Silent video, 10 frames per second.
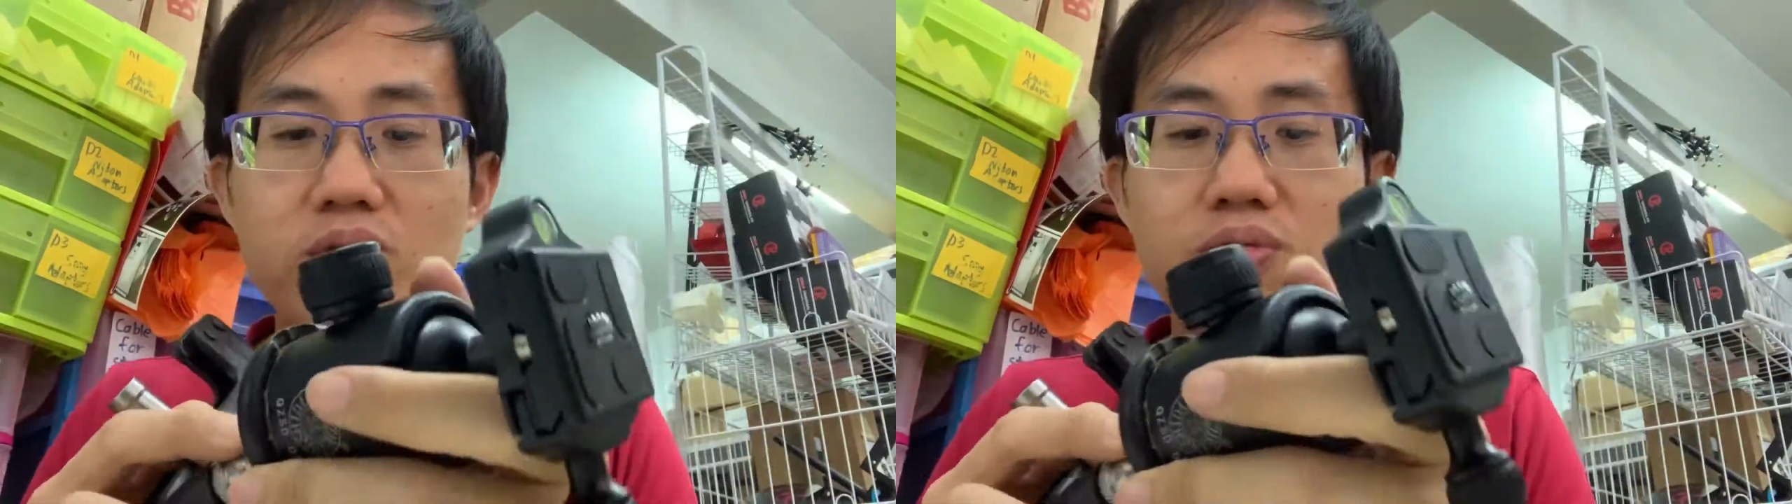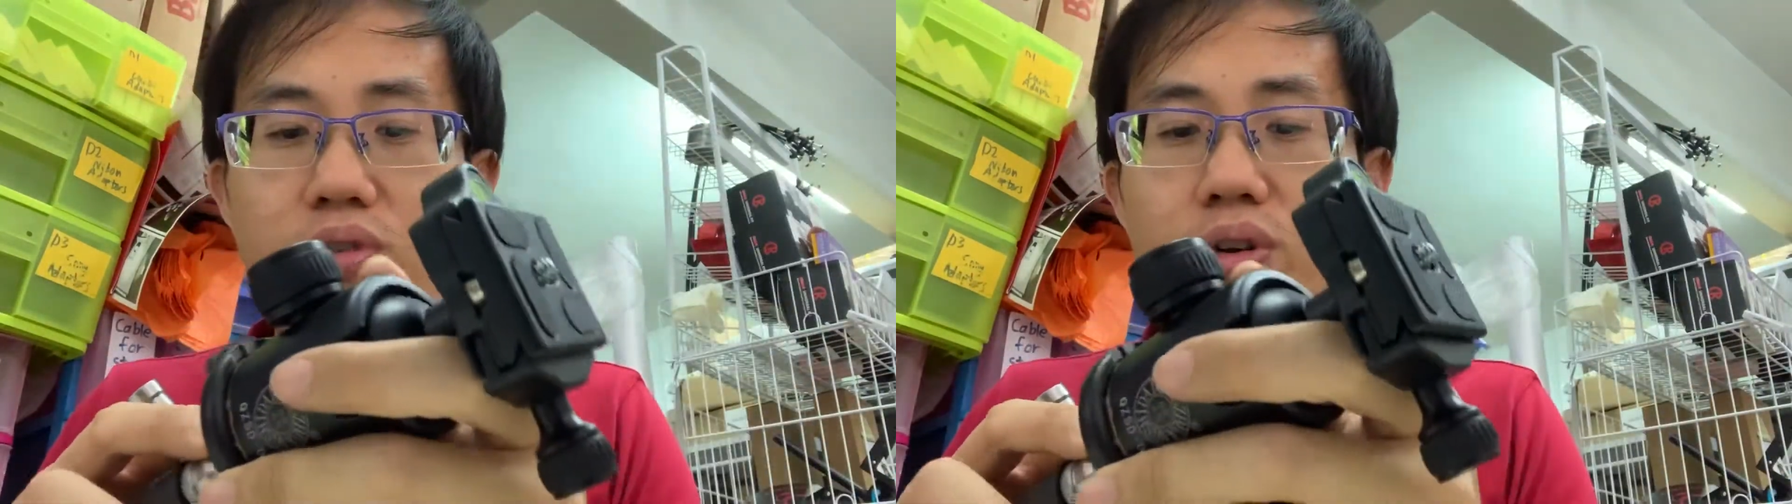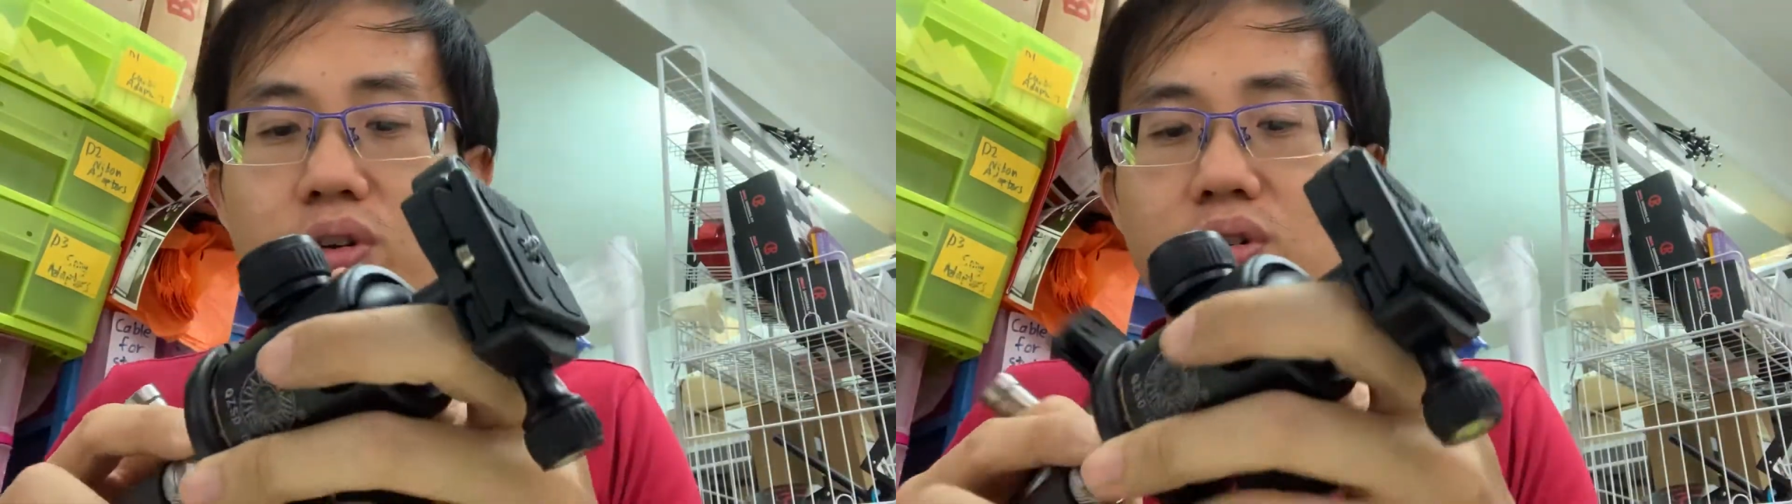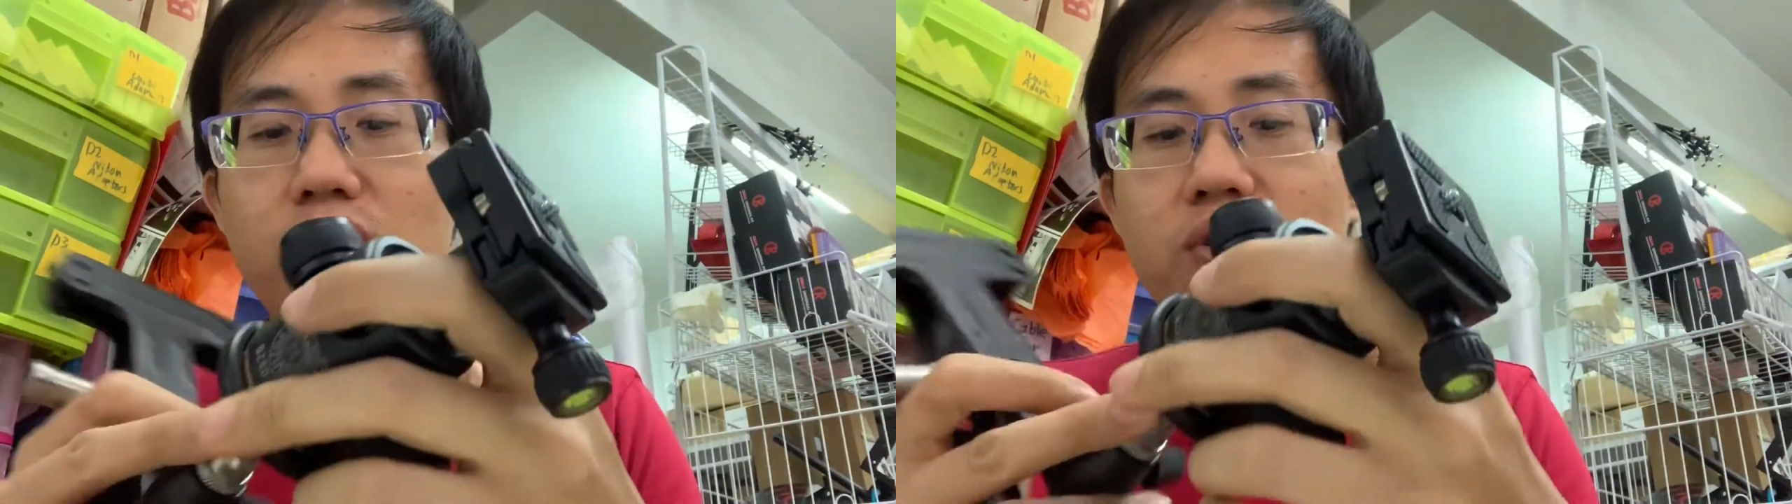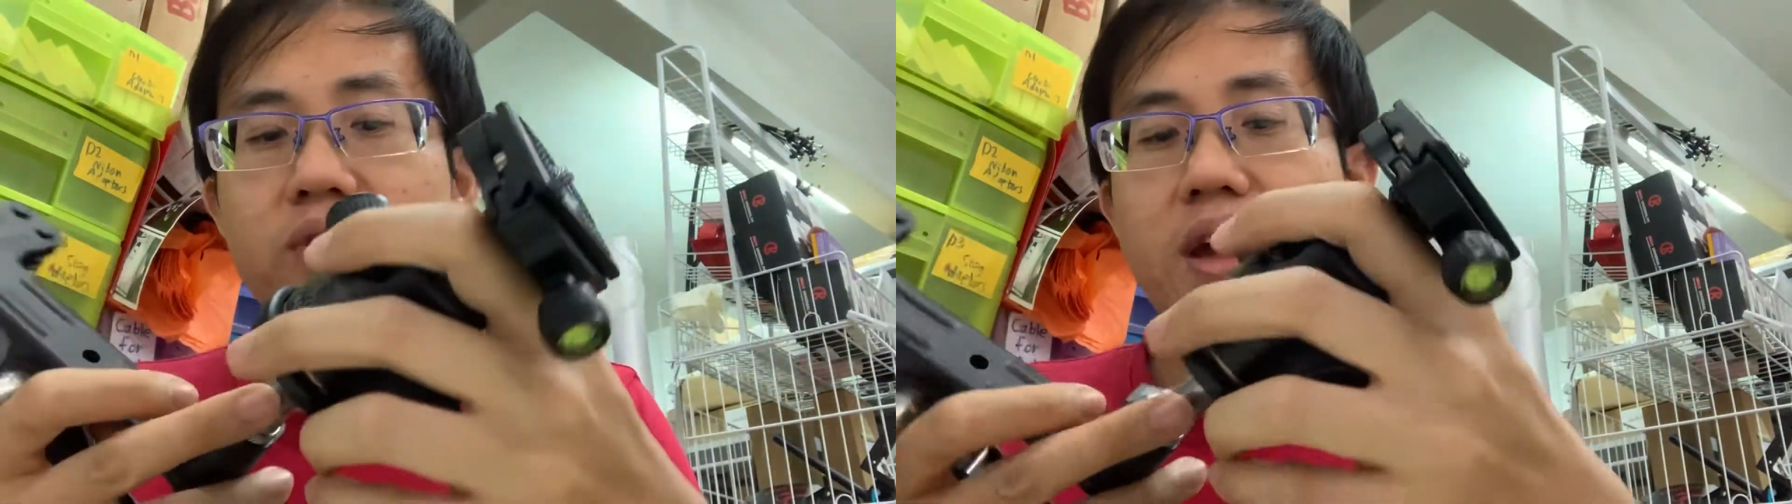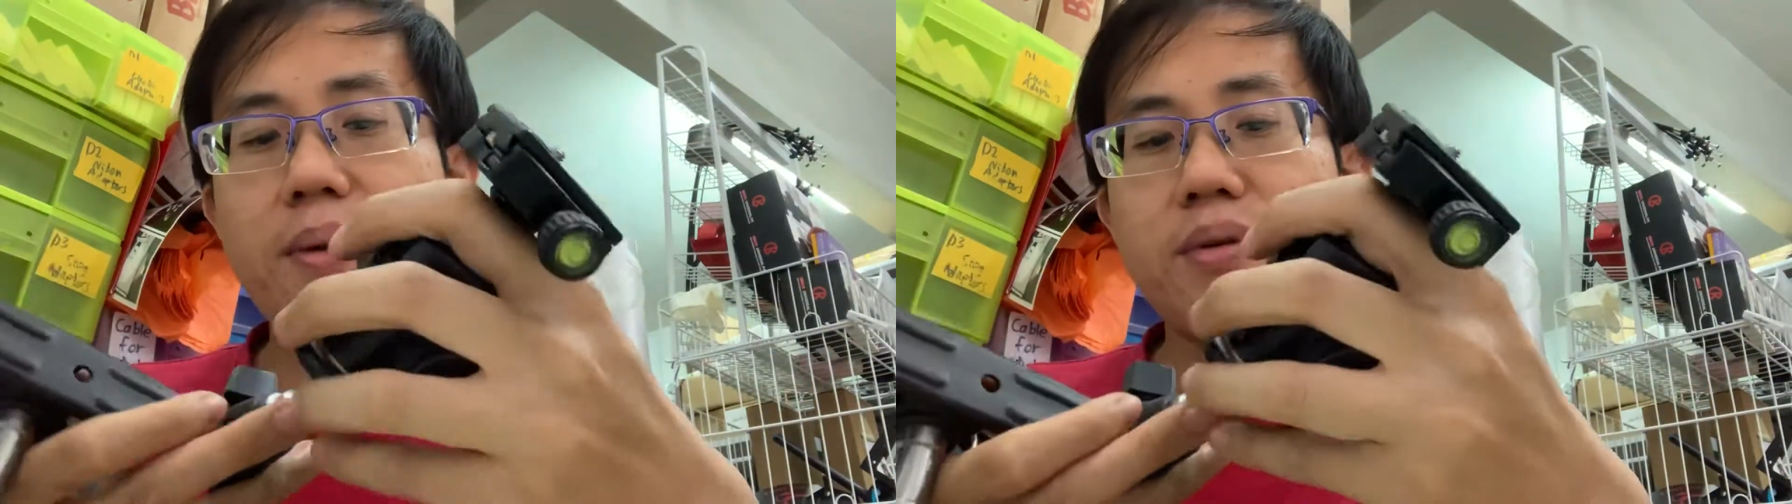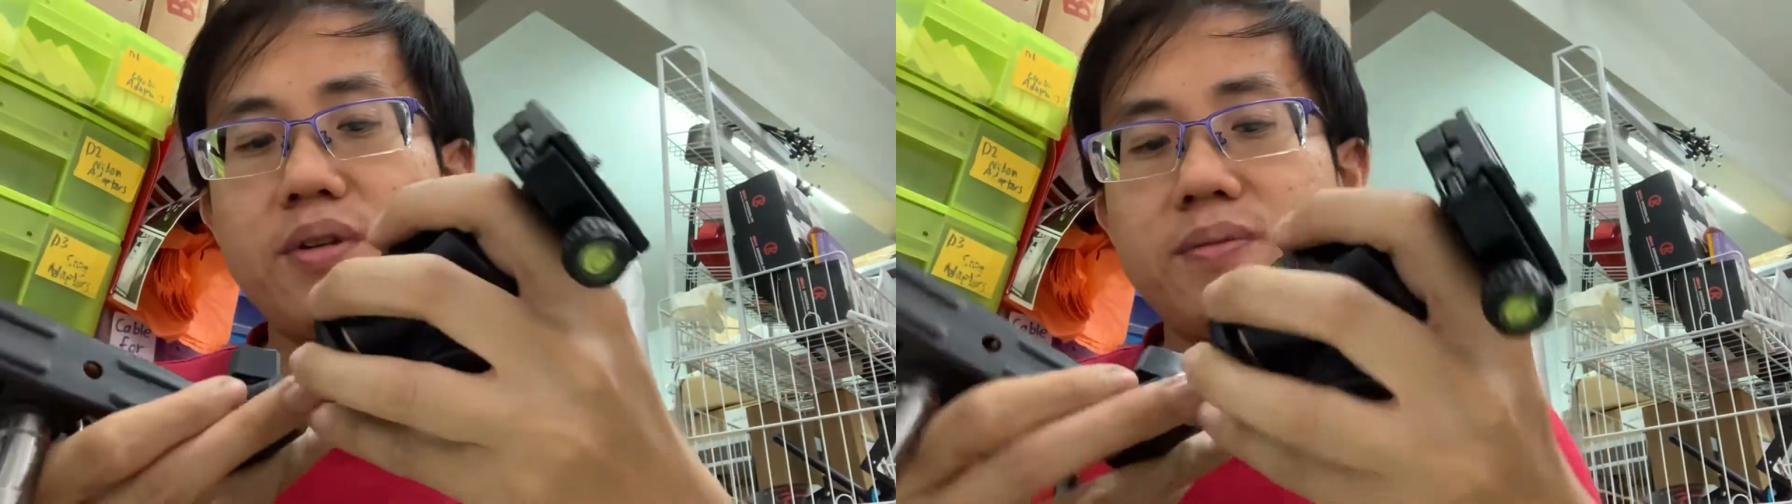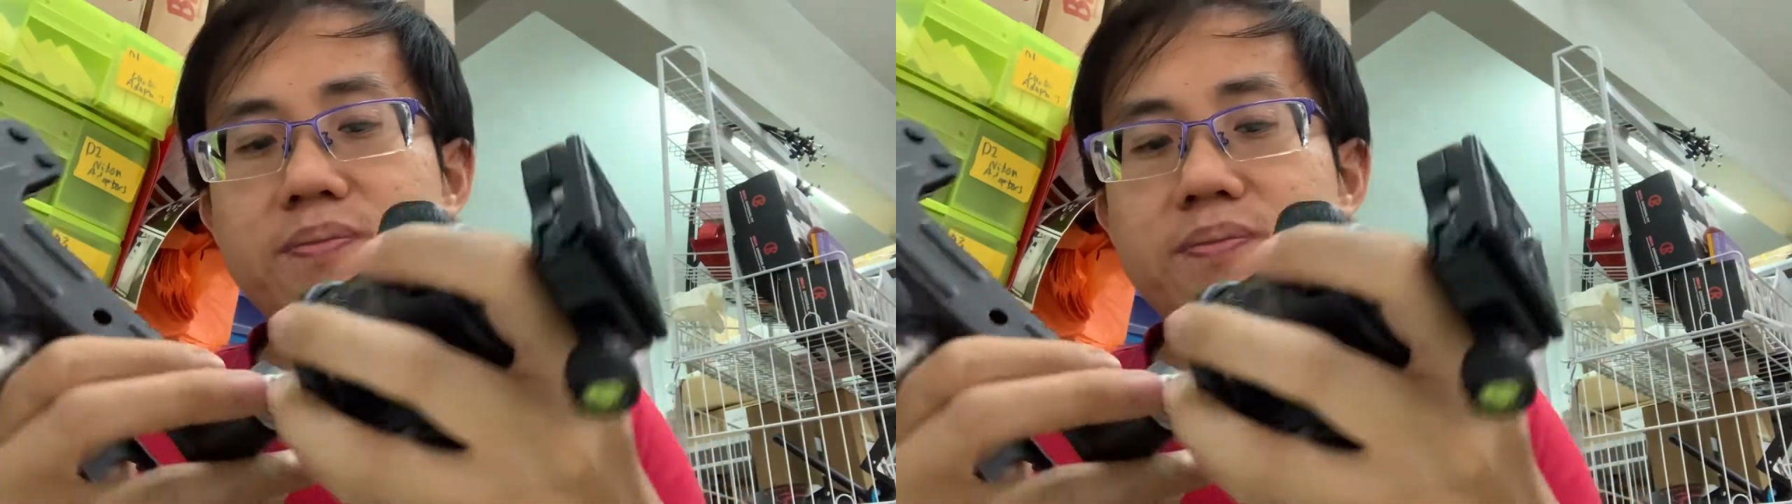for your camera.